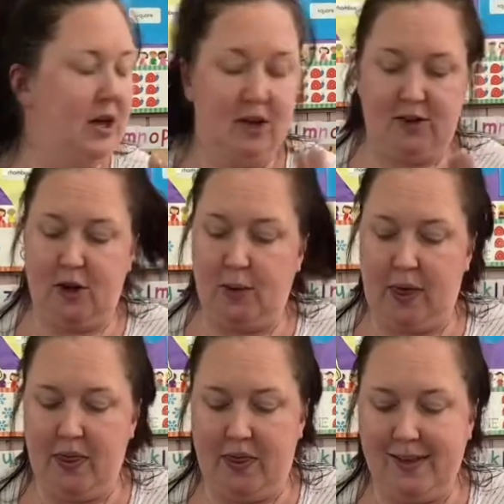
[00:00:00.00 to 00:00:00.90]
So
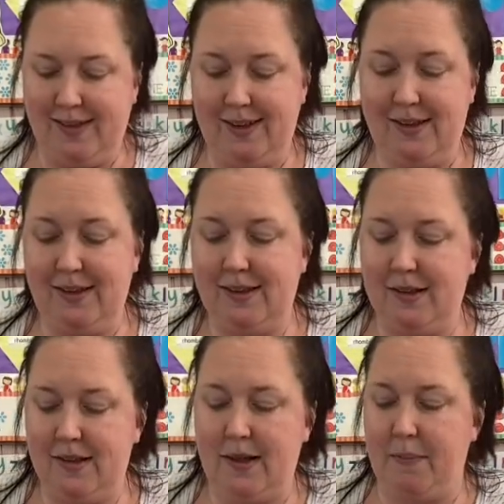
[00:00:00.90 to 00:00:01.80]
this is
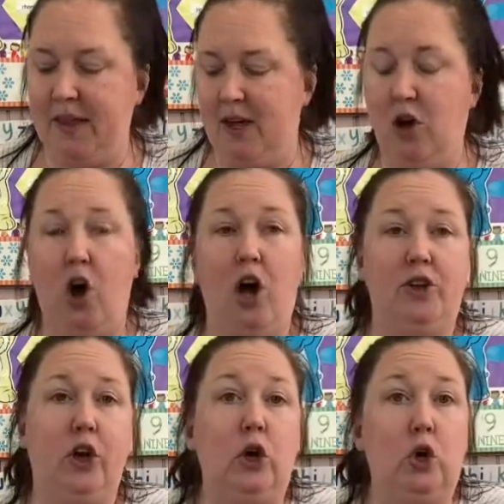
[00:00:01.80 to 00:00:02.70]
something
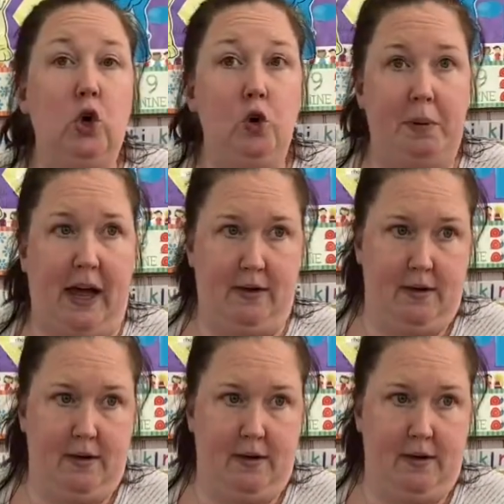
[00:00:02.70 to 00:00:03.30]
called oobleck.